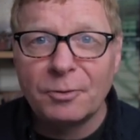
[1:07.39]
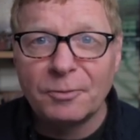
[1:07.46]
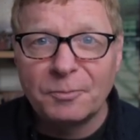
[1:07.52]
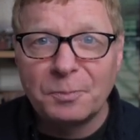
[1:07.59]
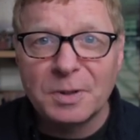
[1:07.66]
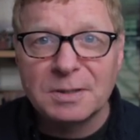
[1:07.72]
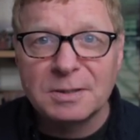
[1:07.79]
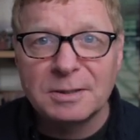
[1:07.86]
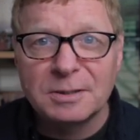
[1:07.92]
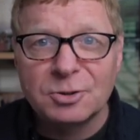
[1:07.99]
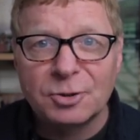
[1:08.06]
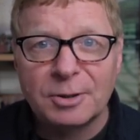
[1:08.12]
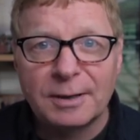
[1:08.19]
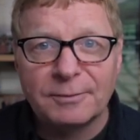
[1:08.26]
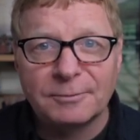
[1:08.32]
of business
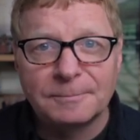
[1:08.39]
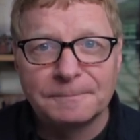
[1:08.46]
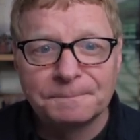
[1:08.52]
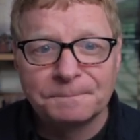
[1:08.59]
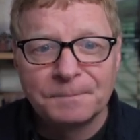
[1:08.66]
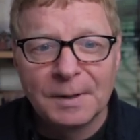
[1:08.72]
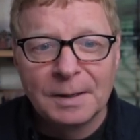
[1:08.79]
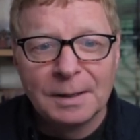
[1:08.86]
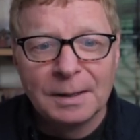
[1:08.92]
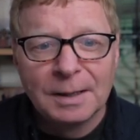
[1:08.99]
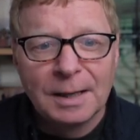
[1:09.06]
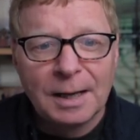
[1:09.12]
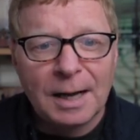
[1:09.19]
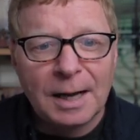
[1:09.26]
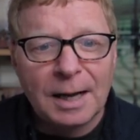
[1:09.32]
travel.
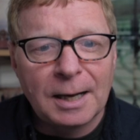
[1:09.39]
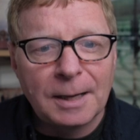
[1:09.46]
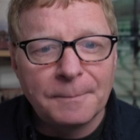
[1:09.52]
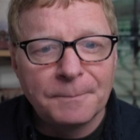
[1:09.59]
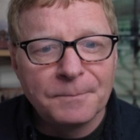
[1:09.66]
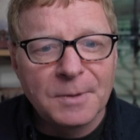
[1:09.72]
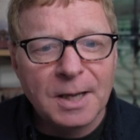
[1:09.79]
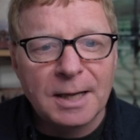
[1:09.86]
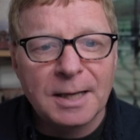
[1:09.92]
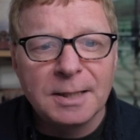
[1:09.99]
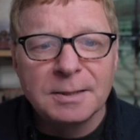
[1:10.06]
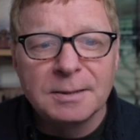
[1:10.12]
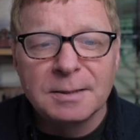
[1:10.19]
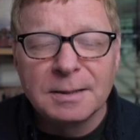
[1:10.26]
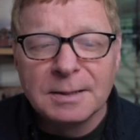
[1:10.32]

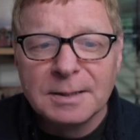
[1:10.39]
And